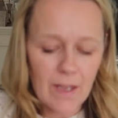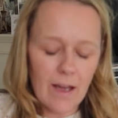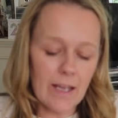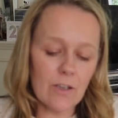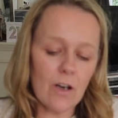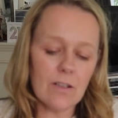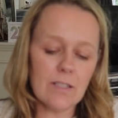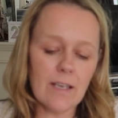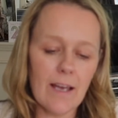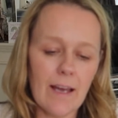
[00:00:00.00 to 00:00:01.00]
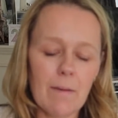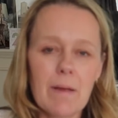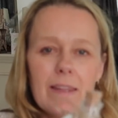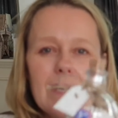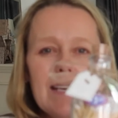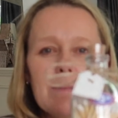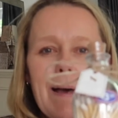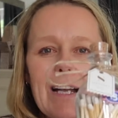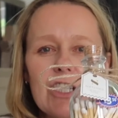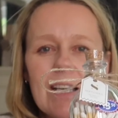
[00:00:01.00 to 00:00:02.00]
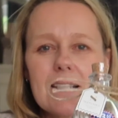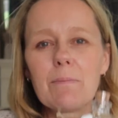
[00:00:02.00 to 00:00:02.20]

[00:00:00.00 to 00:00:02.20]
I got these matches.